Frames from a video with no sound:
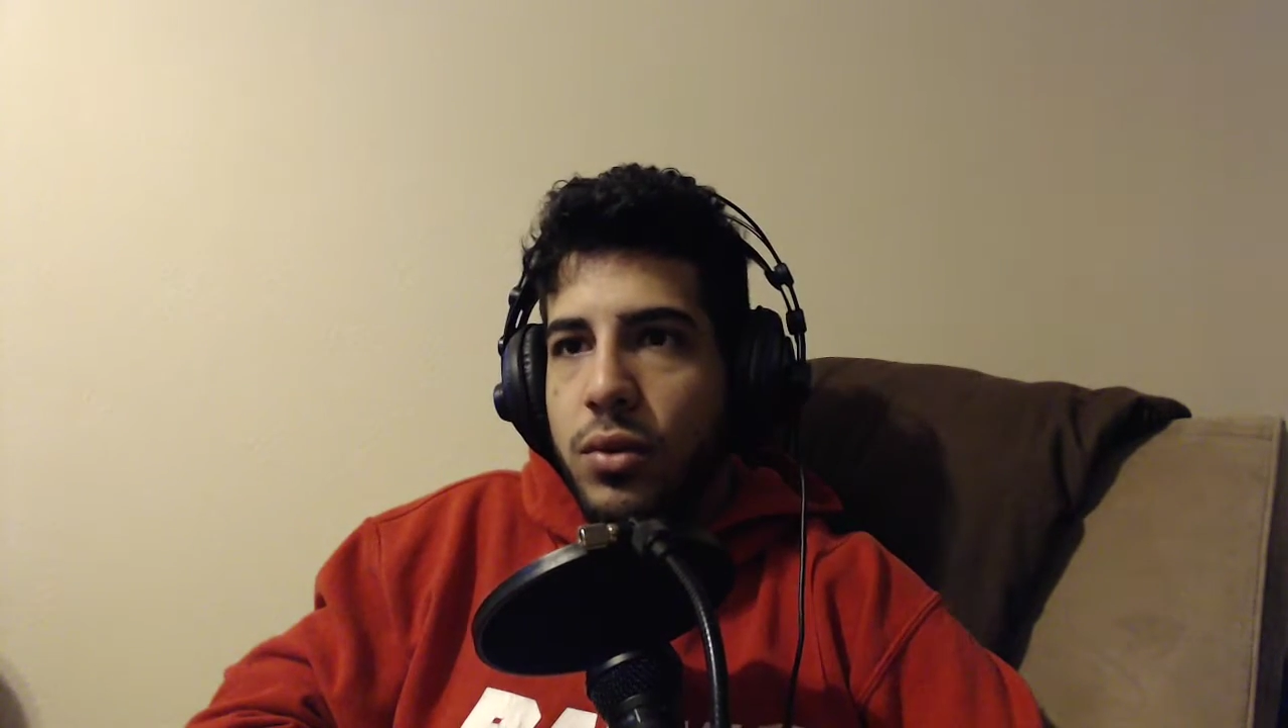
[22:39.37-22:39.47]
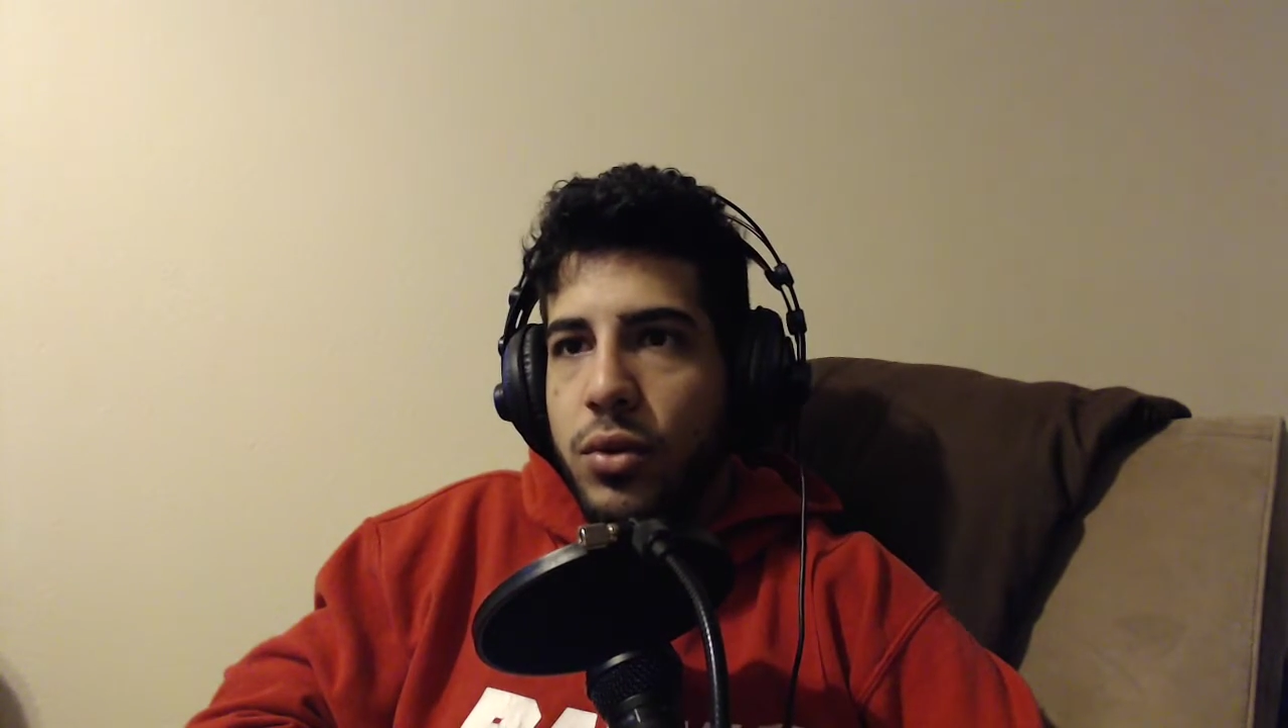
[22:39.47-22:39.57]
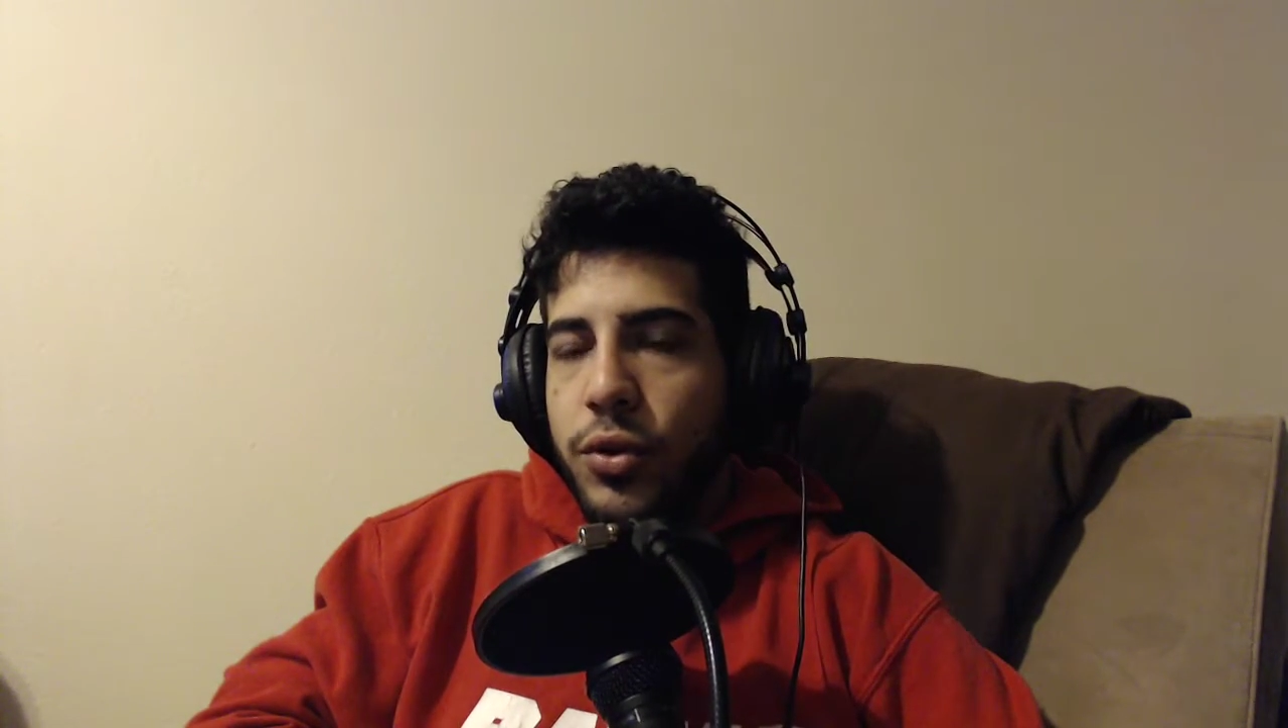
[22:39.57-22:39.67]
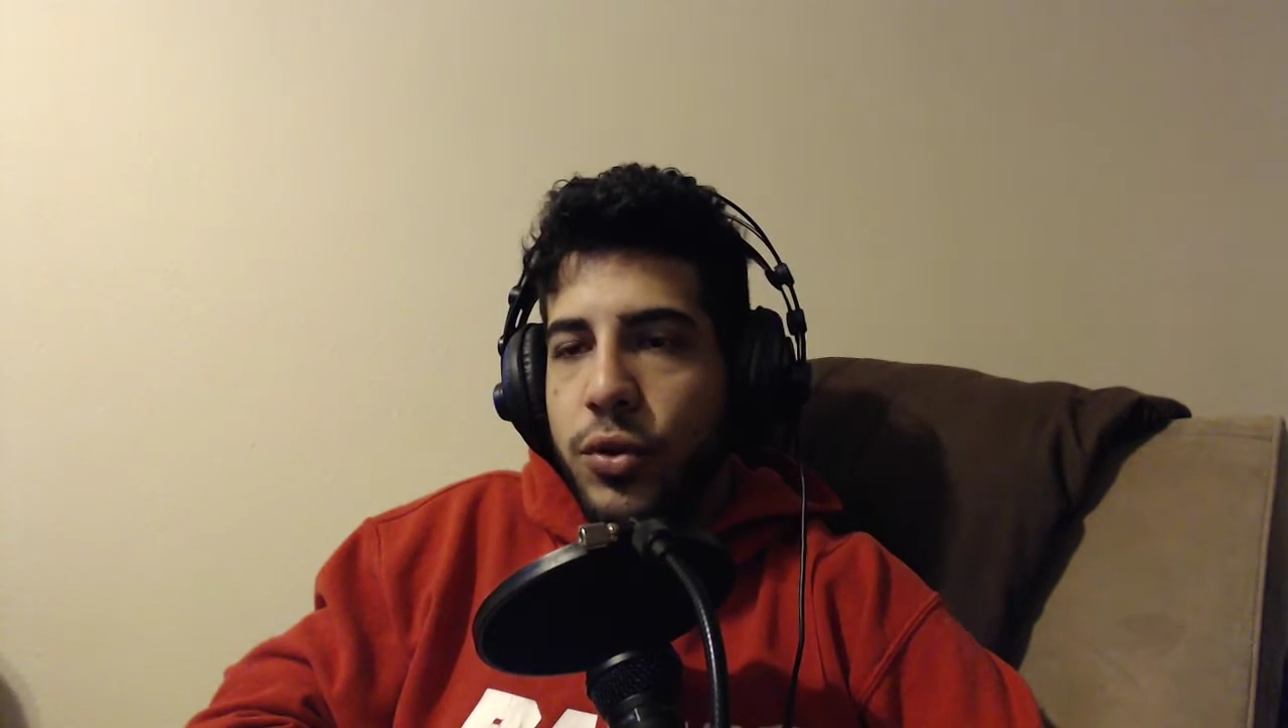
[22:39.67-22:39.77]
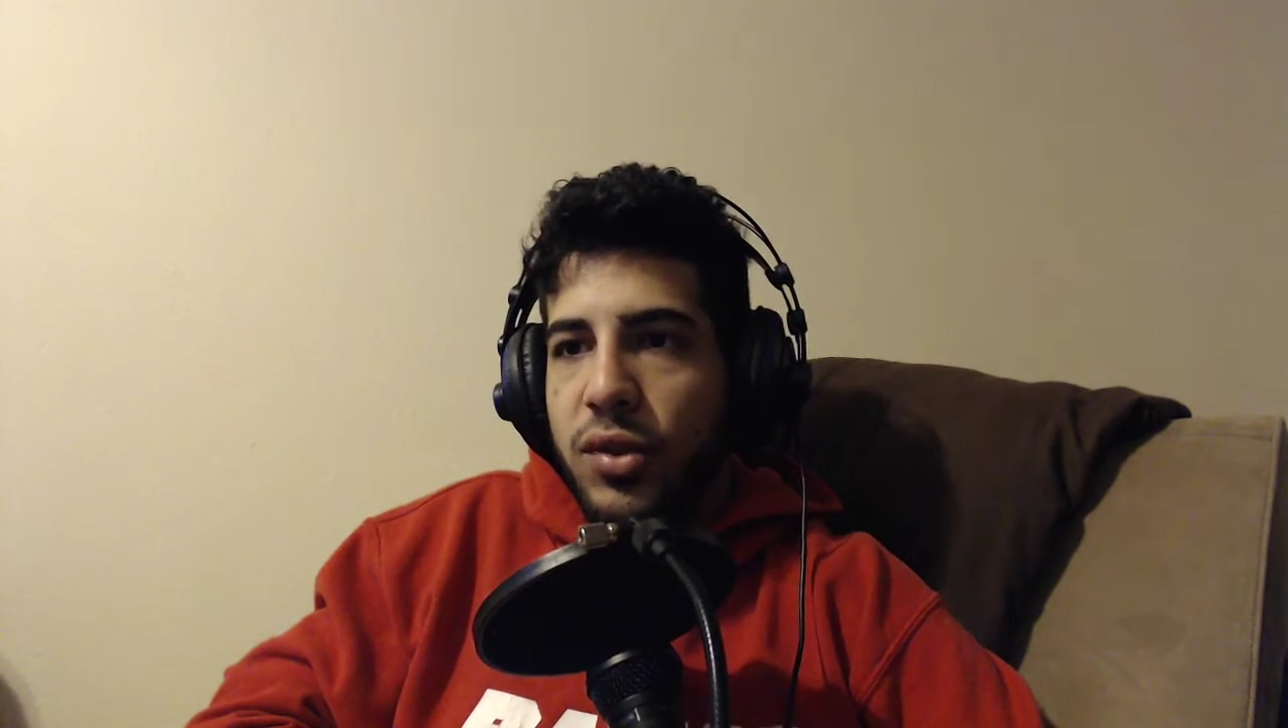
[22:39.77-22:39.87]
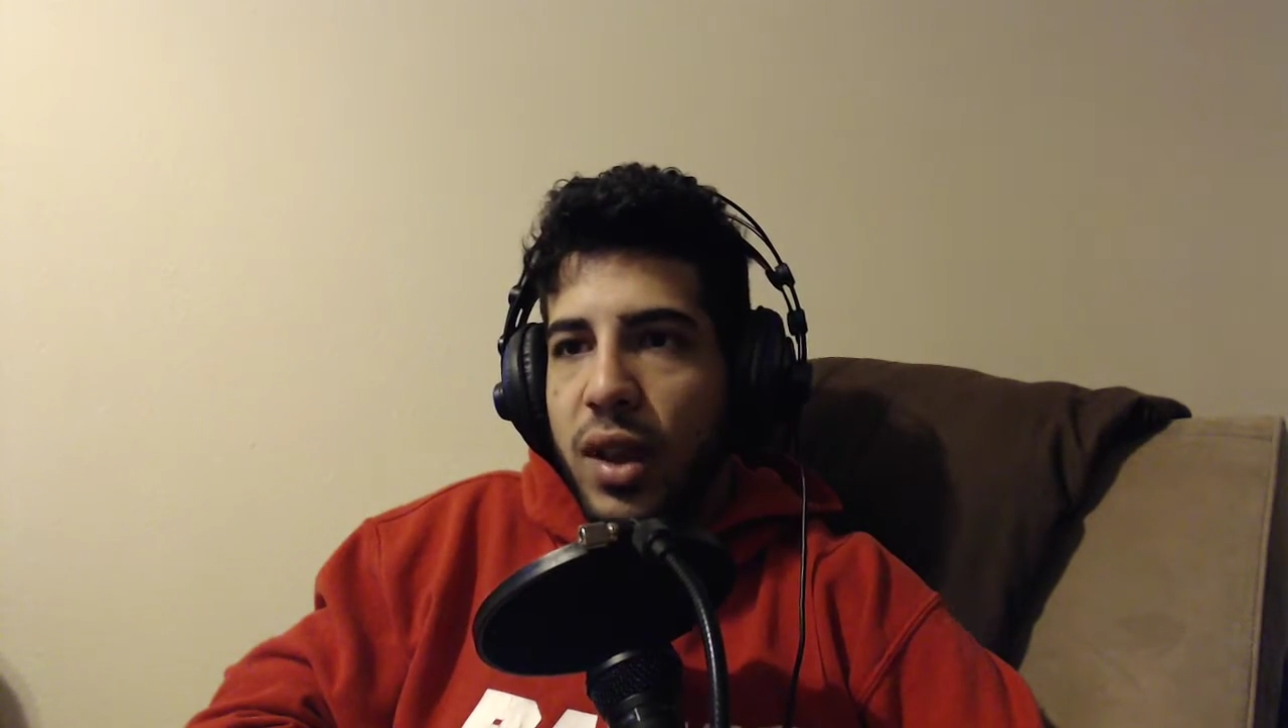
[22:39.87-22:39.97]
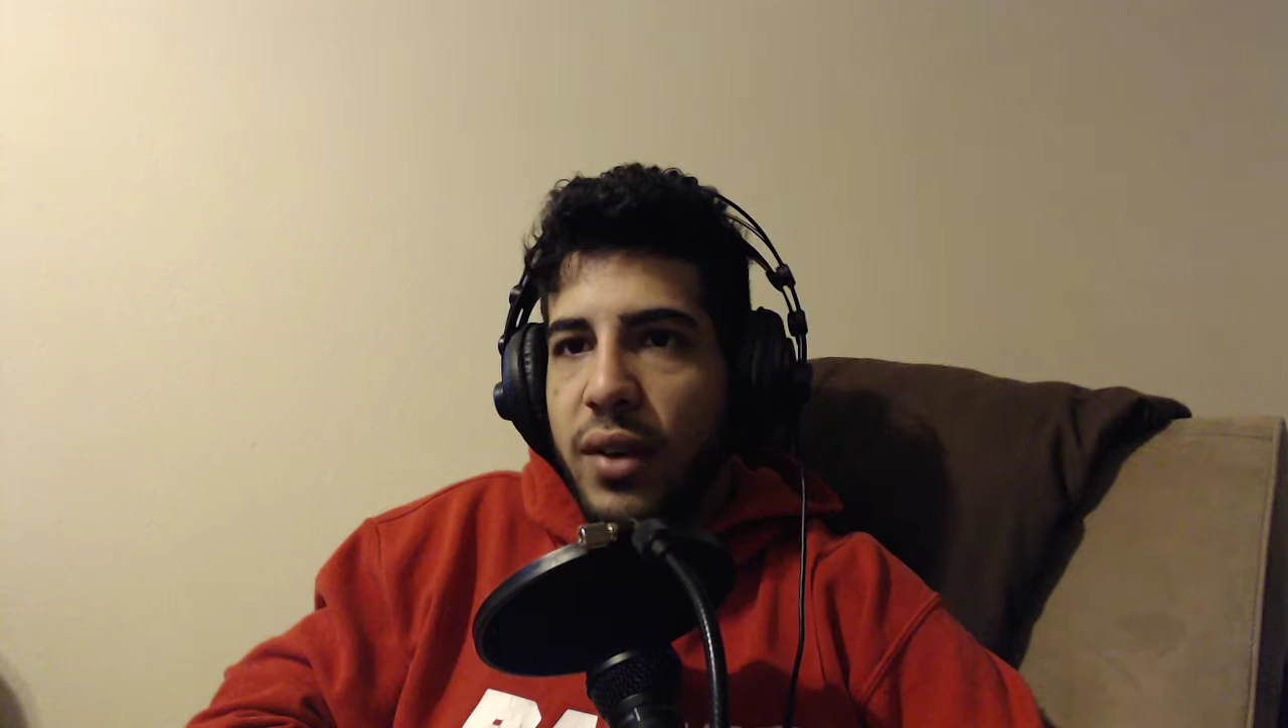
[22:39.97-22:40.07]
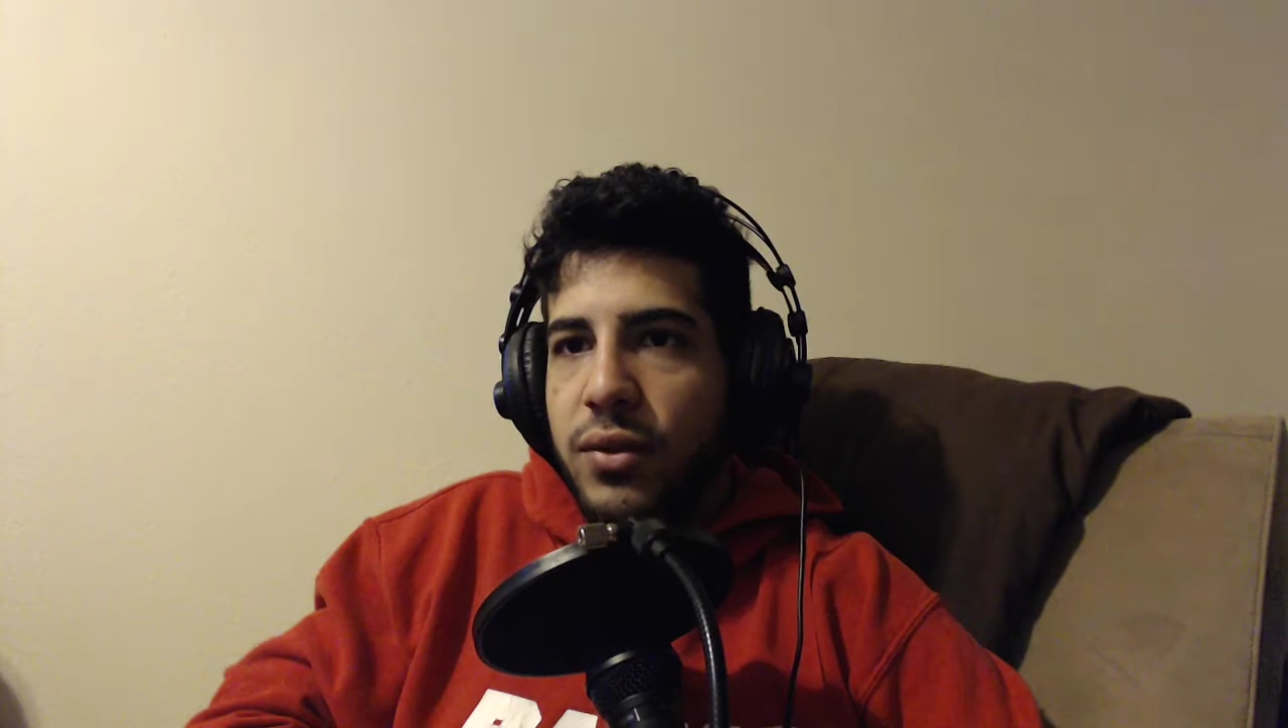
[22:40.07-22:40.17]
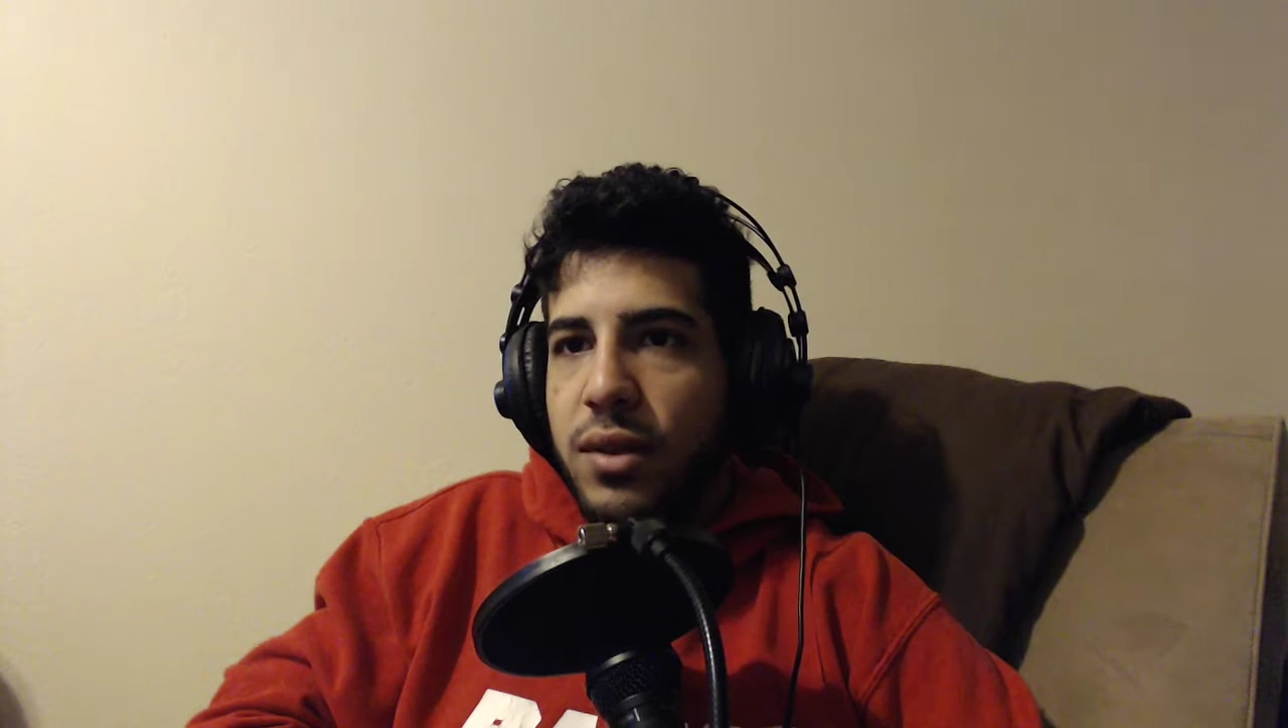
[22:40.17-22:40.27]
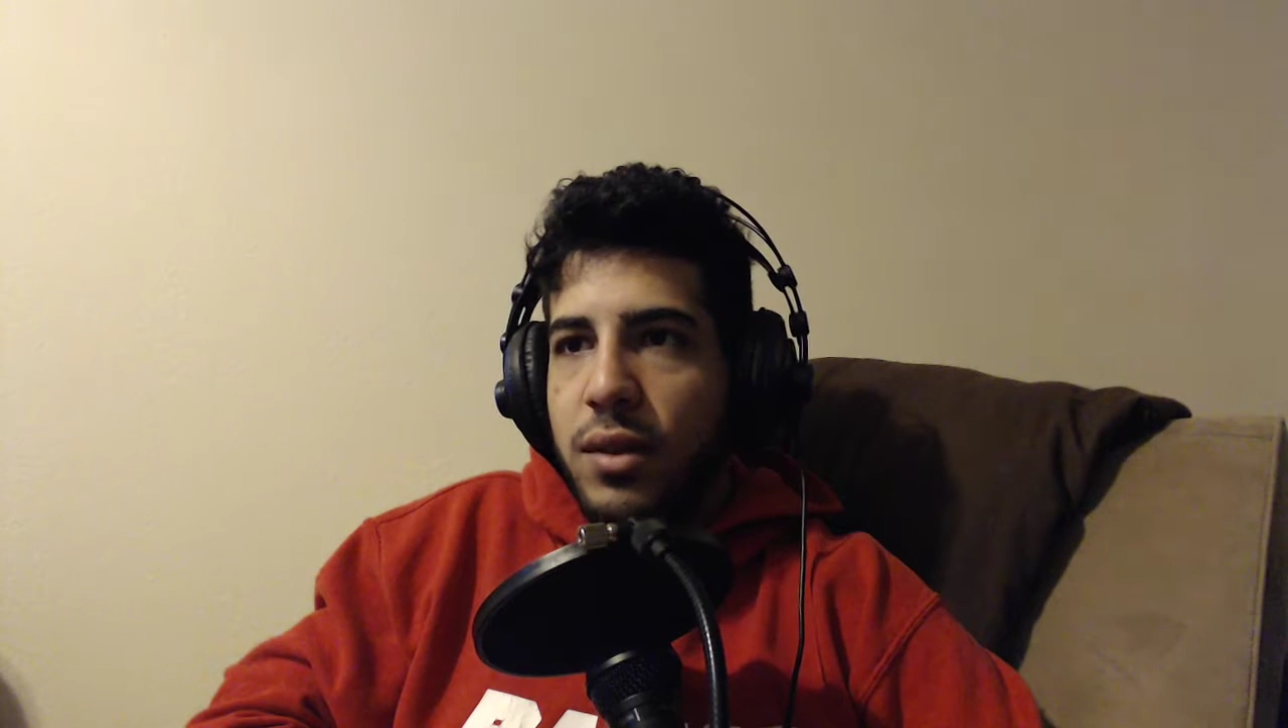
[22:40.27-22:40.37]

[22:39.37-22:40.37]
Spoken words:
who's left?